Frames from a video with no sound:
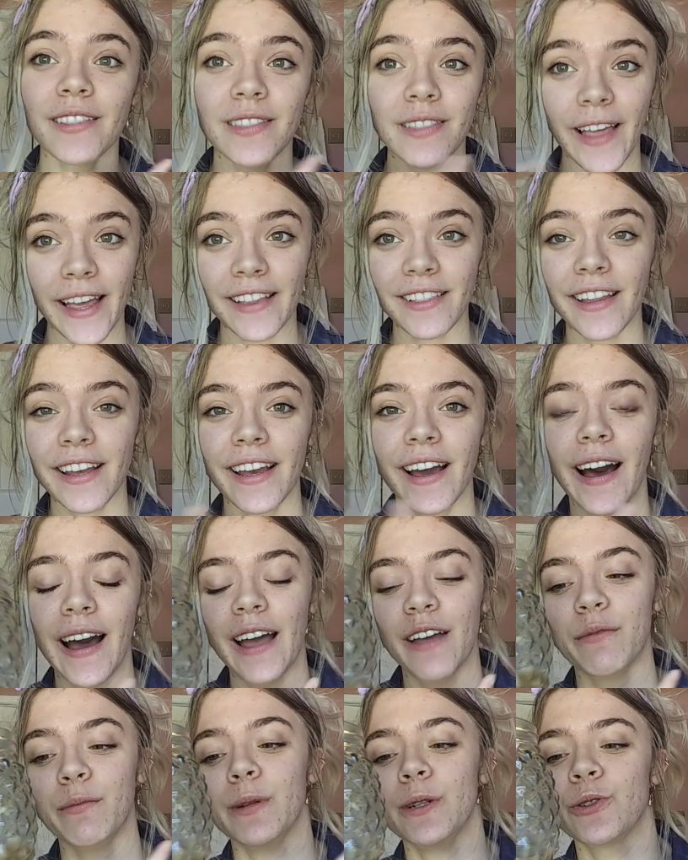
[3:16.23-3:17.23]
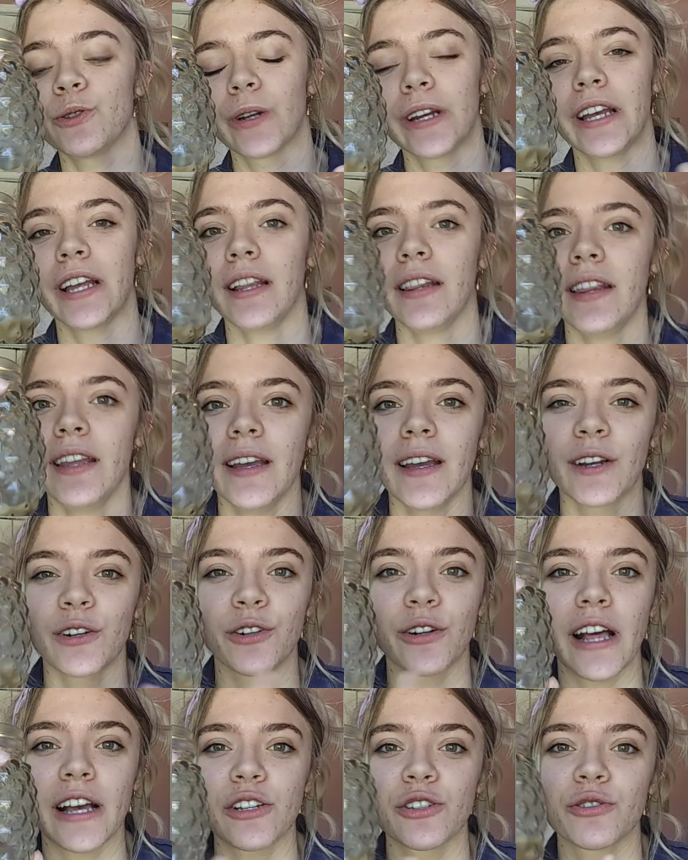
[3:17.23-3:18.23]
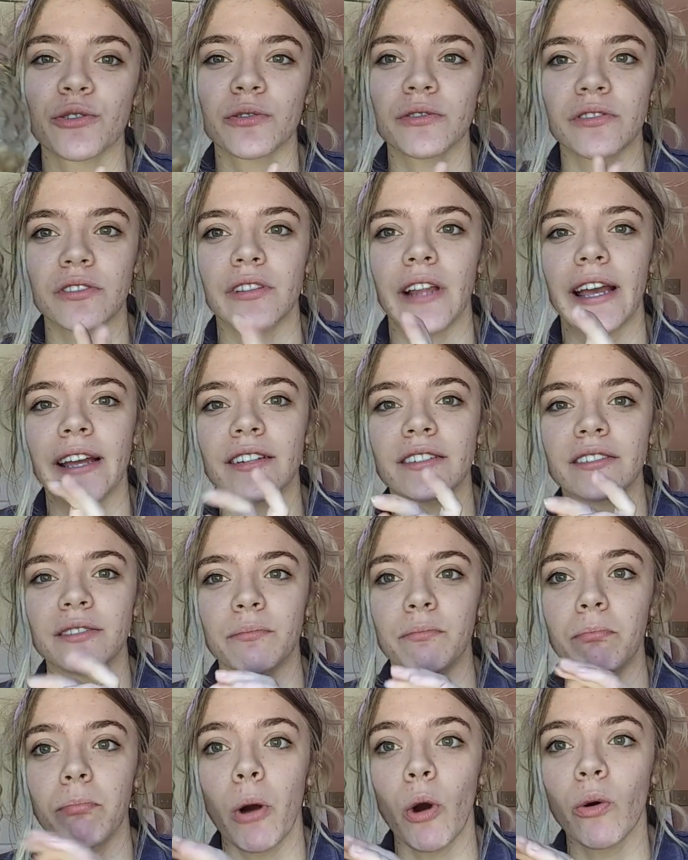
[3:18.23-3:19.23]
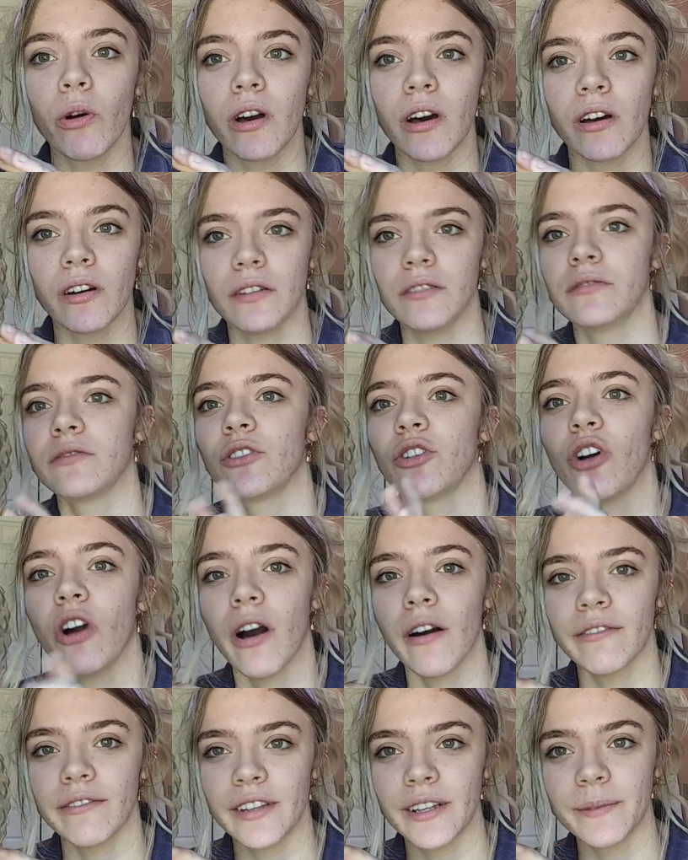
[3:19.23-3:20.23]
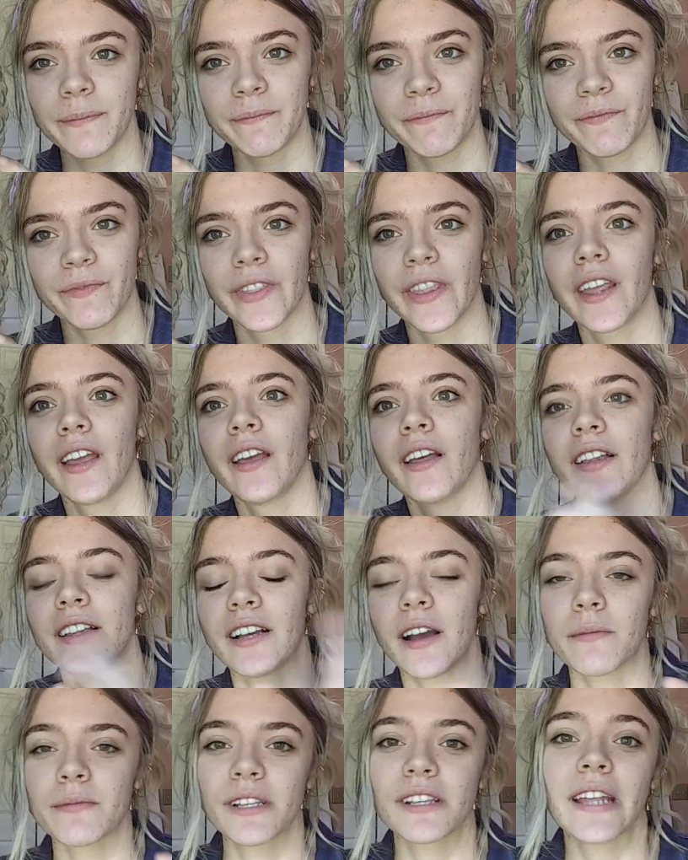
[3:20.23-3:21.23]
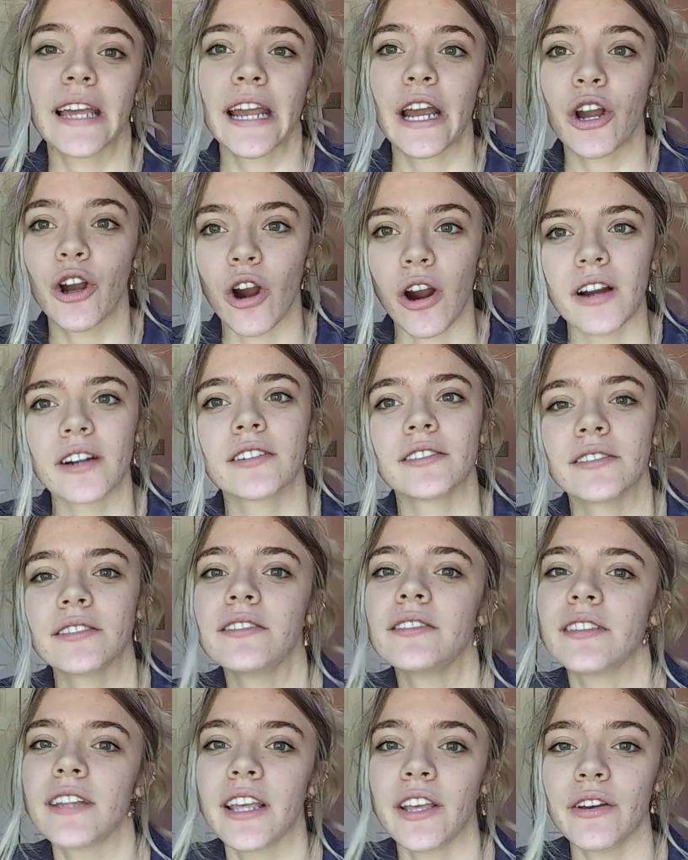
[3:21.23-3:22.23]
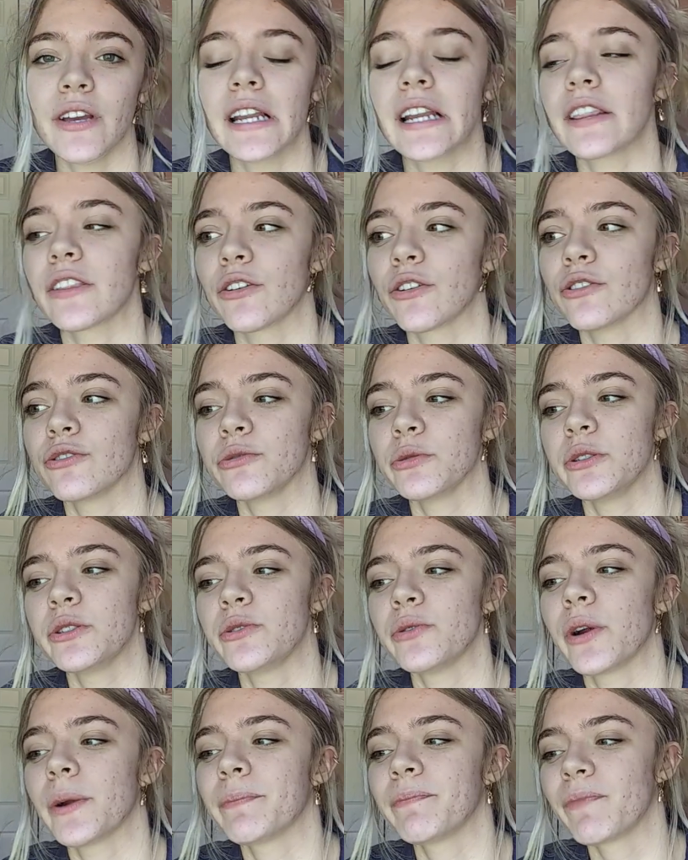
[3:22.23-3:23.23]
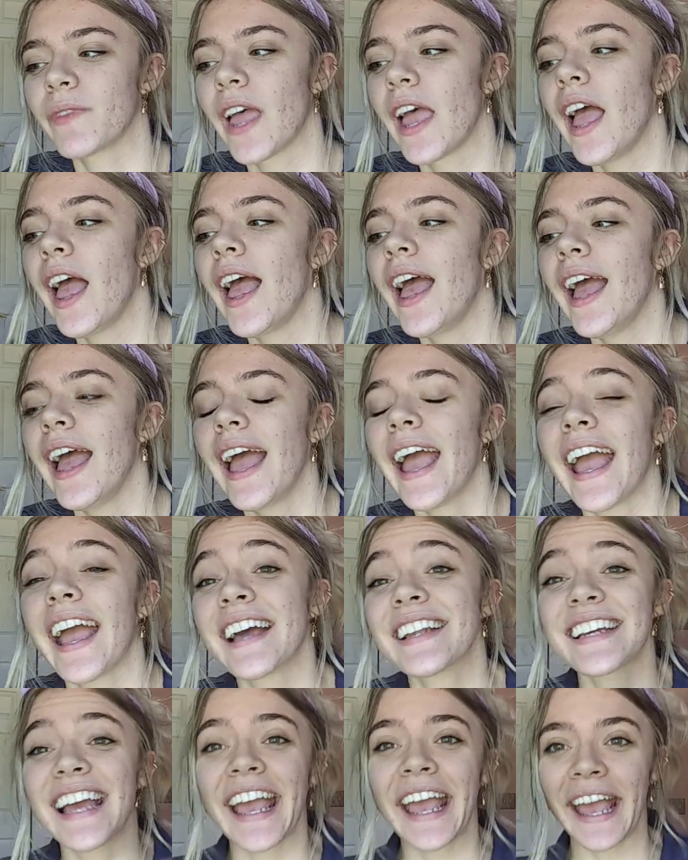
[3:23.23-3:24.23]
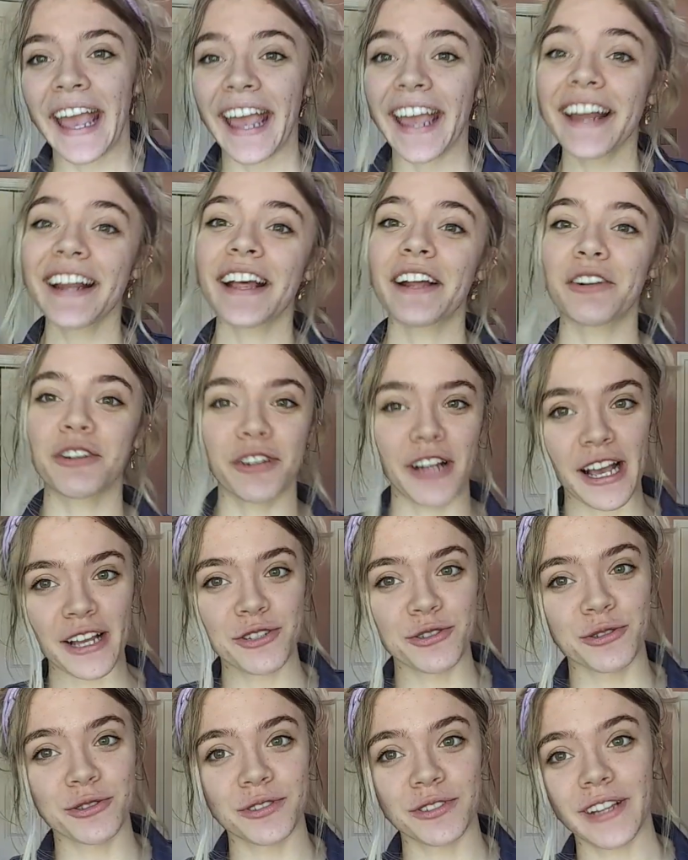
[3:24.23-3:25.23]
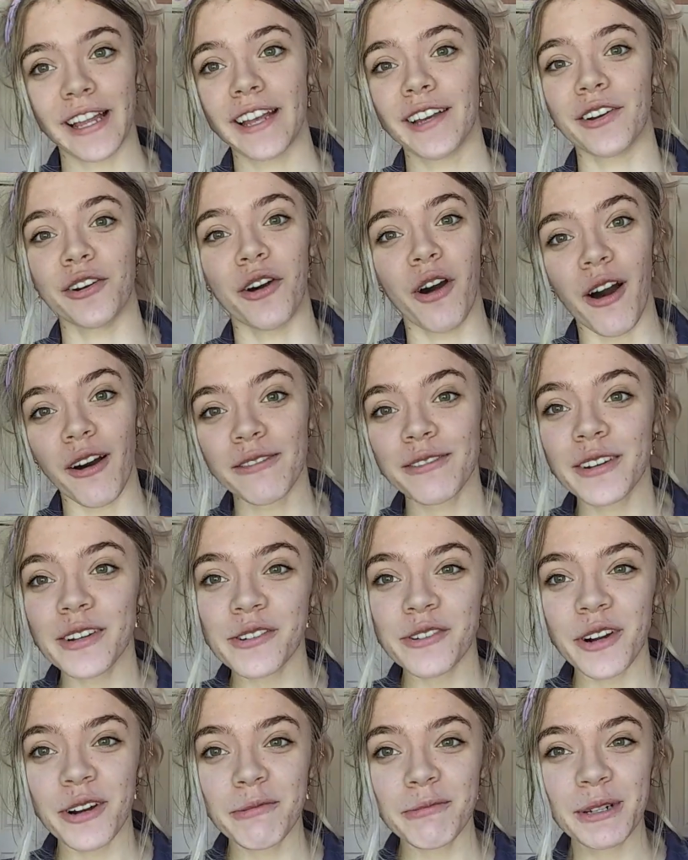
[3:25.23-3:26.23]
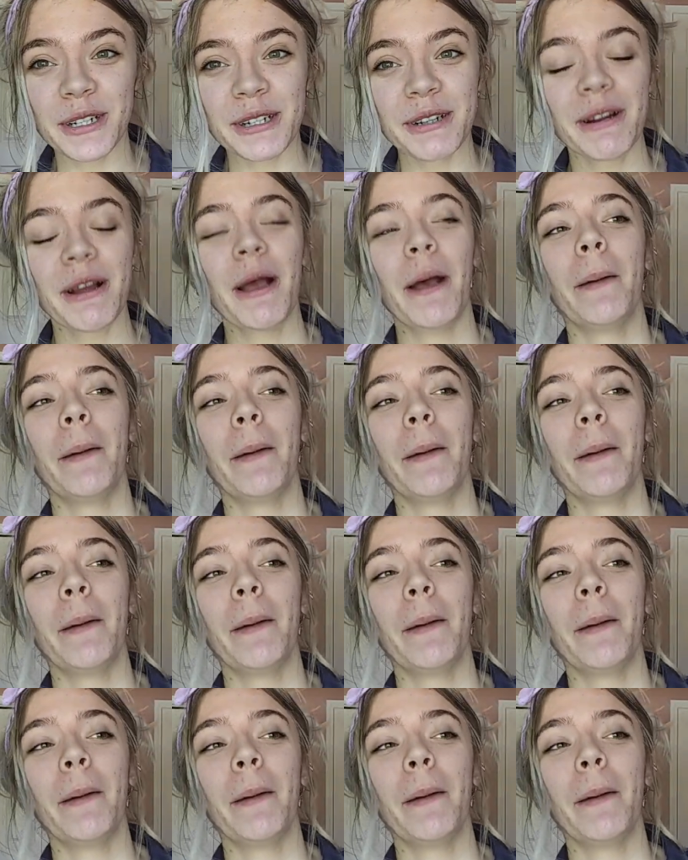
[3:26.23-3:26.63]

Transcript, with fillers: lately I have been drinking the International Delight Mocha coffee. Comes in like a carton that you get at the grocery store, and I hate International Delight coffee creamer,